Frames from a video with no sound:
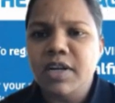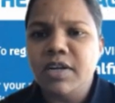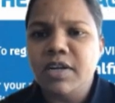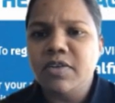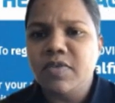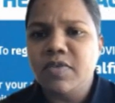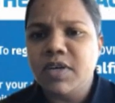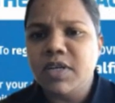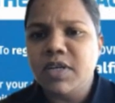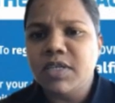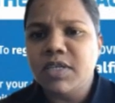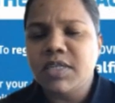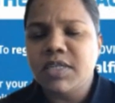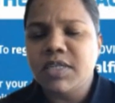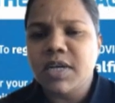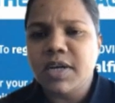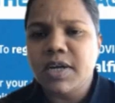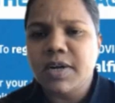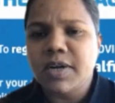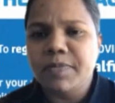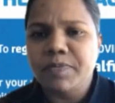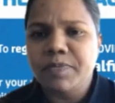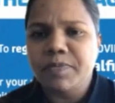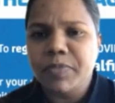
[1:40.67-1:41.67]
increase
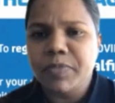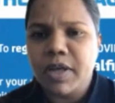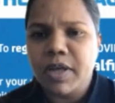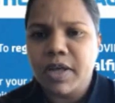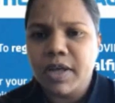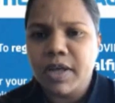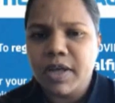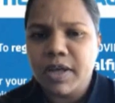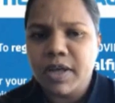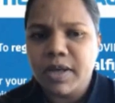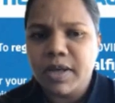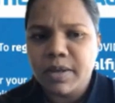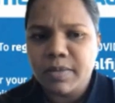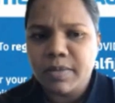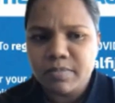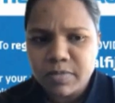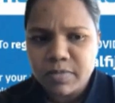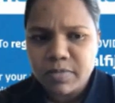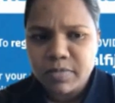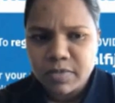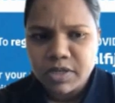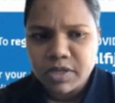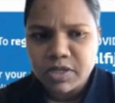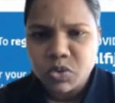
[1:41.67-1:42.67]

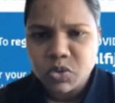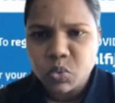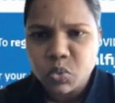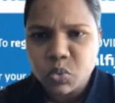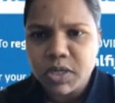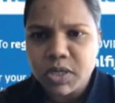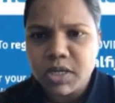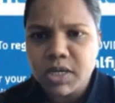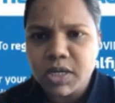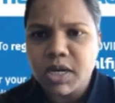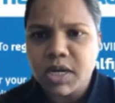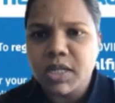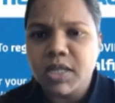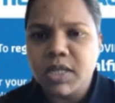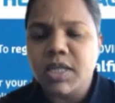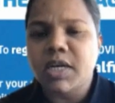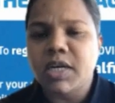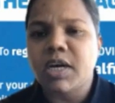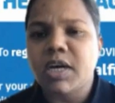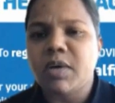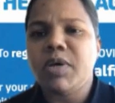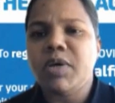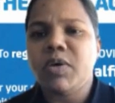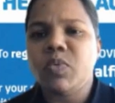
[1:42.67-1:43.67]
this week and in the
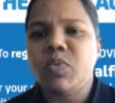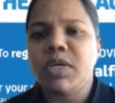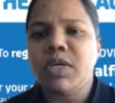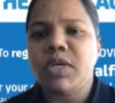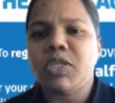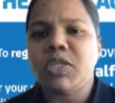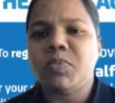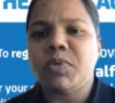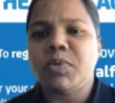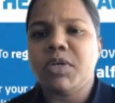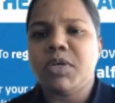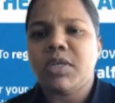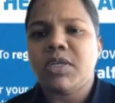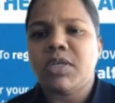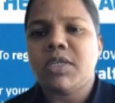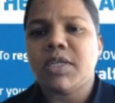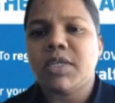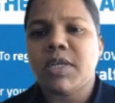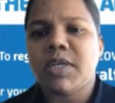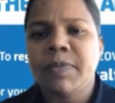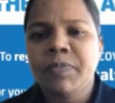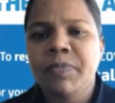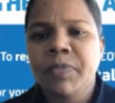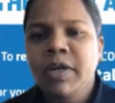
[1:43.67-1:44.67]
coming weeks,
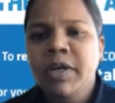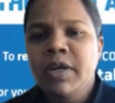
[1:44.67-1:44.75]
because